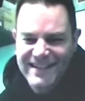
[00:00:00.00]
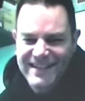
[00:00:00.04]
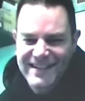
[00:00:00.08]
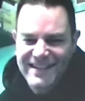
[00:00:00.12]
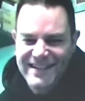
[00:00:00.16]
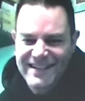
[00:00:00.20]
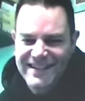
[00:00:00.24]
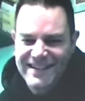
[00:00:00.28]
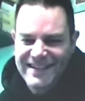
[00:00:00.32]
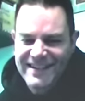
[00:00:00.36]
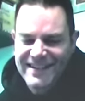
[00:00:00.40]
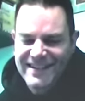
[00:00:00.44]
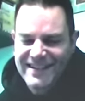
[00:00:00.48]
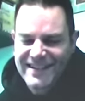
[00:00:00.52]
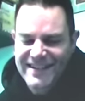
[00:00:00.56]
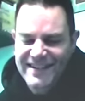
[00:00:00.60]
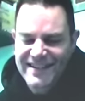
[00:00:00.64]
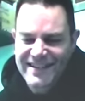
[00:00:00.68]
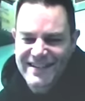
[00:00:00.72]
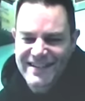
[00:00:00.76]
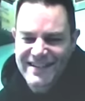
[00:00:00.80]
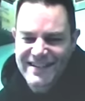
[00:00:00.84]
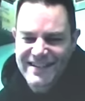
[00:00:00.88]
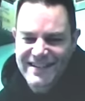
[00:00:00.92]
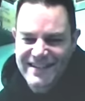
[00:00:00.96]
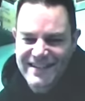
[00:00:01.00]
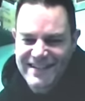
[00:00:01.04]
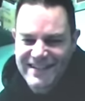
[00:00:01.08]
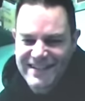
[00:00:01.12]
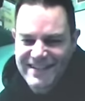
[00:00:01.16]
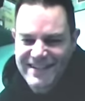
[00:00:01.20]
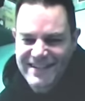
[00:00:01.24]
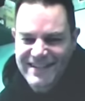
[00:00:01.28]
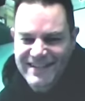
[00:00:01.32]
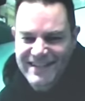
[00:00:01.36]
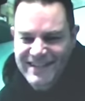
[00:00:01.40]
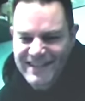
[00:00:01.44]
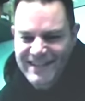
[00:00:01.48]

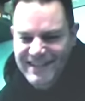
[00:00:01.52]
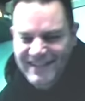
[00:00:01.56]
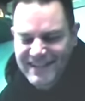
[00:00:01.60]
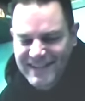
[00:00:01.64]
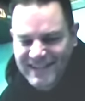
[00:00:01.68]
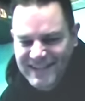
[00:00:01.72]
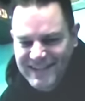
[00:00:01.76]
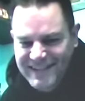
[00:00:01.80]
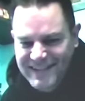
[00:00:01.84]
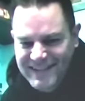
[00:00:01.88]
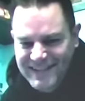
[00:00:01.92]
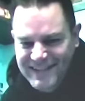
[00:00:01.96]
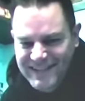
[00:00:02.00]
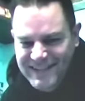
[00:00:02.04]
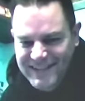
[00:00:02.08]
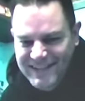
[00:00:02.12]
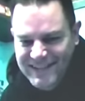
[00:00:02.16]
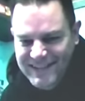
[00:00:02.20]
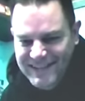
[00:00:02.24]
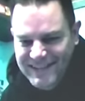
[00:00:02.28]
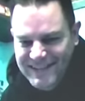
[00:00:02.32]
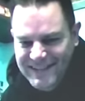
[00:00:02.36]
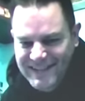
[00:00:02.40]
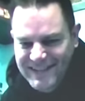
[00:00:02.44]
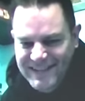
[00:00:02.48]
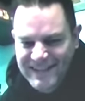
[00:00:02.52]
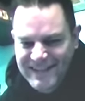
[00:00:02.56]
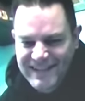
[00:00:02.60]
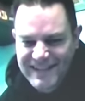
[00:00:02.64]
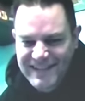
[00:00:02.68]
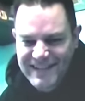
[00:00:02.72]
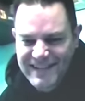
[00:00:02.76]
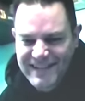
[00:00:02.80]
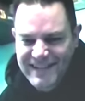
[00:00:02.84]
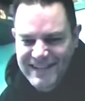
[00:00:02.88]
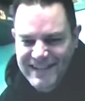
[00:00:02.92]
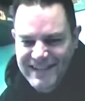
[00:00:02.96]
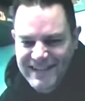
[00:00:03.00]

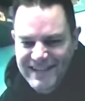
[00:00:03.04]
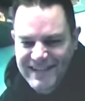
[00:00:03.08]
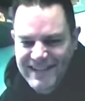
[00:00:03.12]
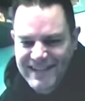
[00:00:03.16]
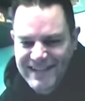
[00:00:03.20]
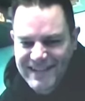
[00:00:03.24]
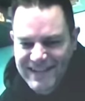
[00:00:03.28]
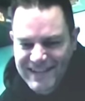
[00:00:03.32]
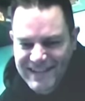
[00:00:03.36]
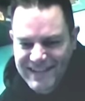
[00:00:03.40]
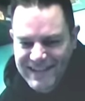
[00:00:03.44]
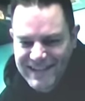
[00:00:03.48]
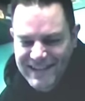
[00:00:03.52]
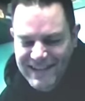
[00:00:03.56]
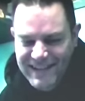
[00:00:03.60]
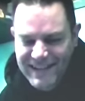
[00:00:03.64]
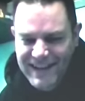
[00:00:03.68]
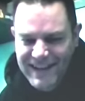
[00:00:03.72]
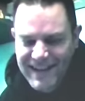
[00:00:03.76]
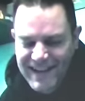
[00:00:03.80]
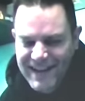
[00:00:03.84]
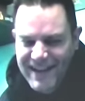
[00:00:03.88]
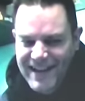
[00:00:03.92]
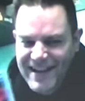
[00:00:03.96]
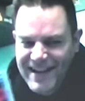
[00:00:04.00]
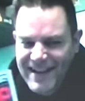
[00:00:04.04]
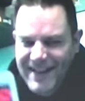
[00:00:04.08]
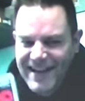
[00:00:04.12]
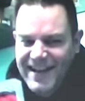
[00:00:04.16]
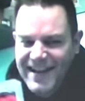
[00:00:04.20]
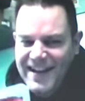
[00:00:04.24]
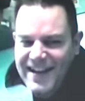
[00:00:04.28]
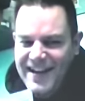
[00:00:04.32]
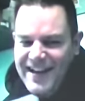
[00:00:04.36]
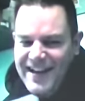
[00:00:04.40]
[no speech]